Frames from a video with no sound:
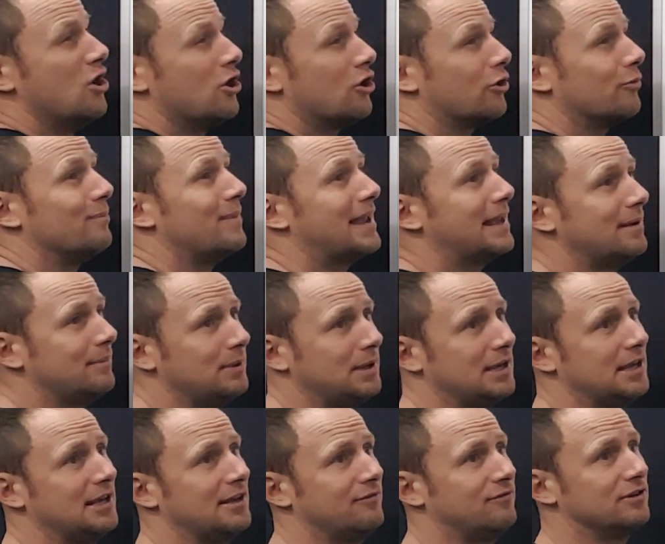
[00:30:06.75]
or maybe
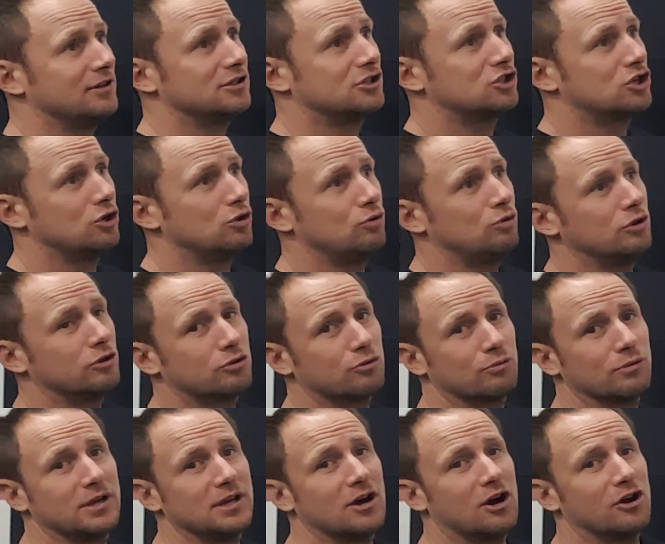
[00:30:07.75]
even 200 to
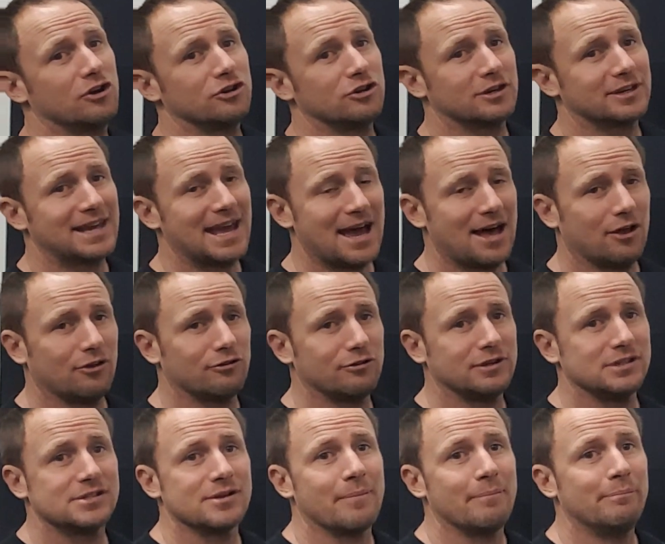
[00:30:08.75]
300
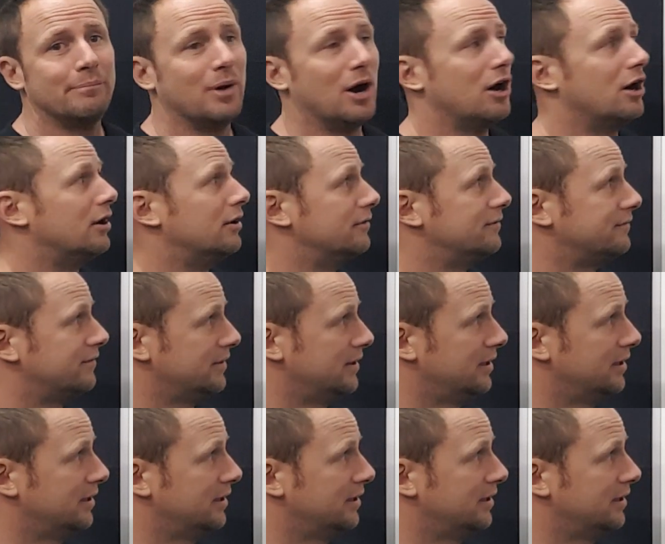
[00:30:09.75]
calories above.